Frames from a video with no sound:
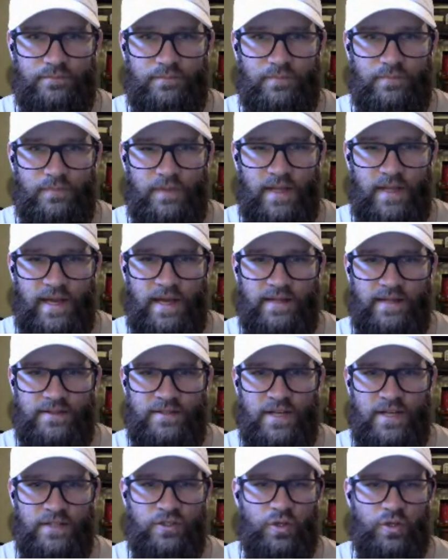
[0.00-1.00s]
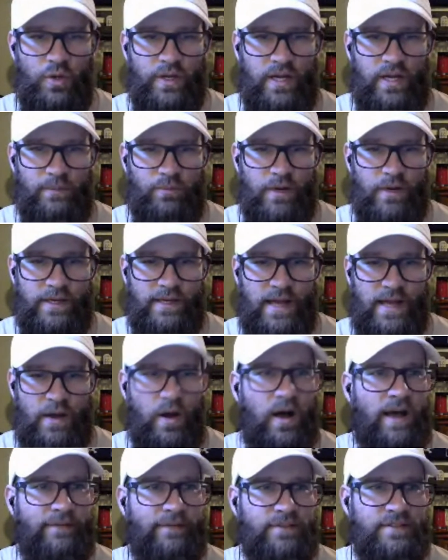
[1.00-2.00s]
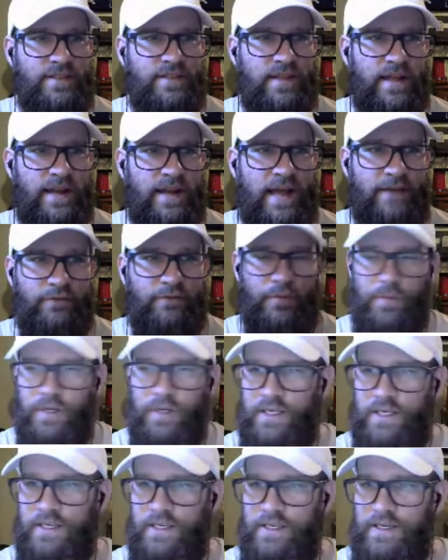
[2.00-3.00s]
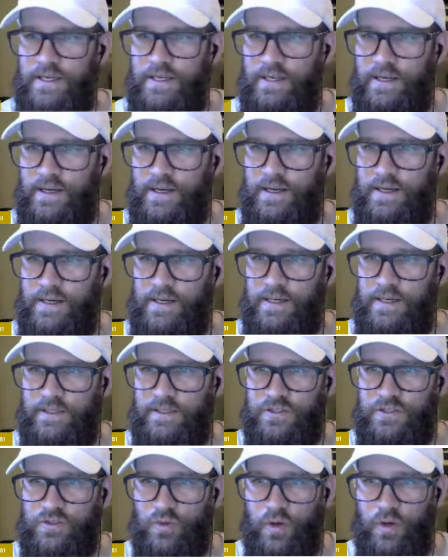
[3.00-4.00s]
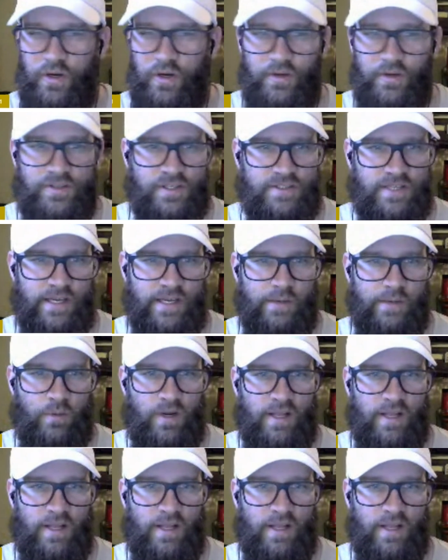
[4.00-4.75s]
Yeah, it's not showing up right now. I'll have to see that after, buddy. Destroyer 681.